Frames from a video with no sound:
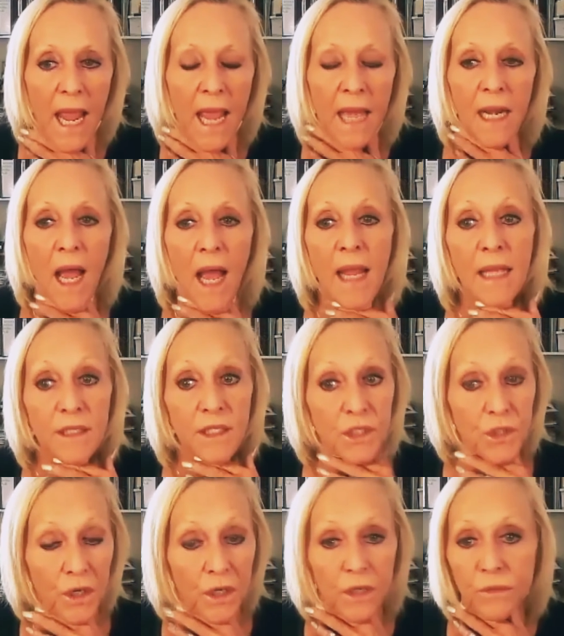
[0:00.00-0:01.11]
And I had
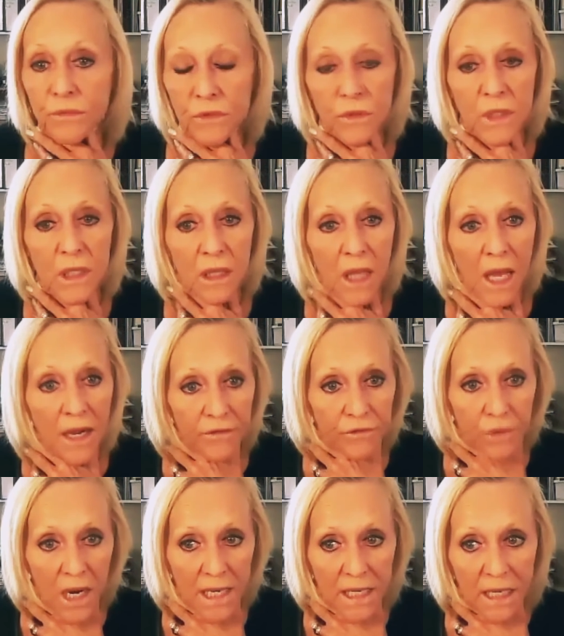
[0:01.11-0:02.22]
started doing a lot of
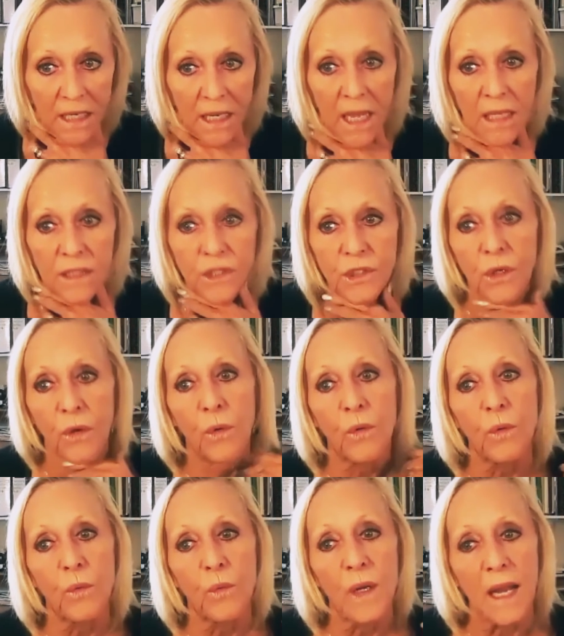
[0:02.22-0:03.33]
writing. And
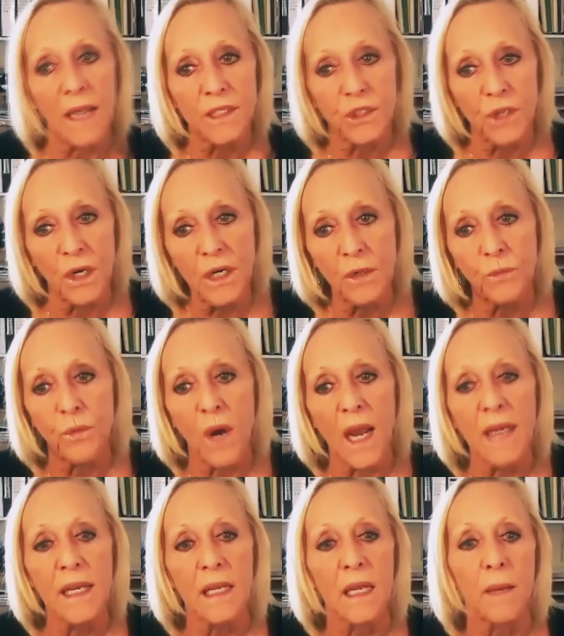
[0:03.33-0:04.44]
so when I started
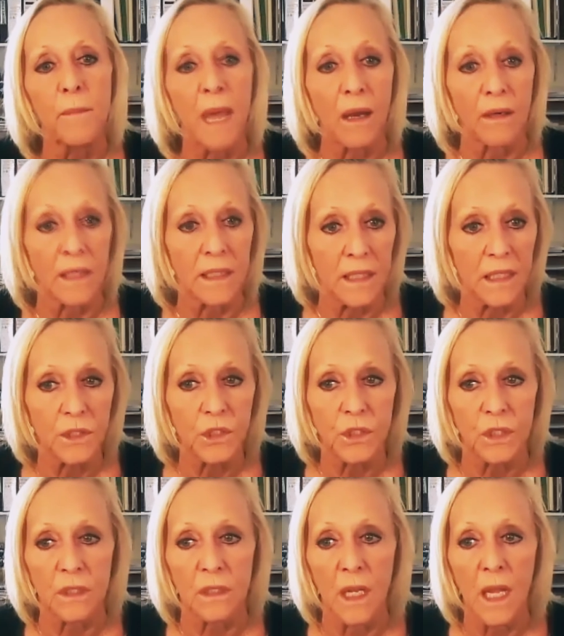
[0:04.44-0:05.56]
writing about
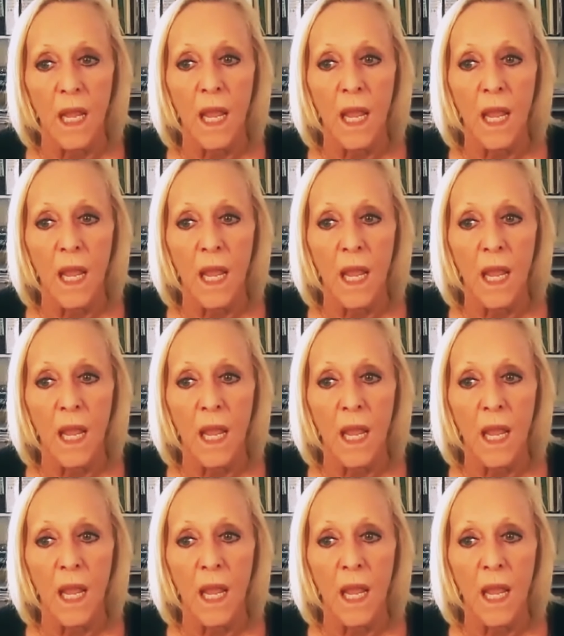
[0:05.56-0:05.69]
addiction,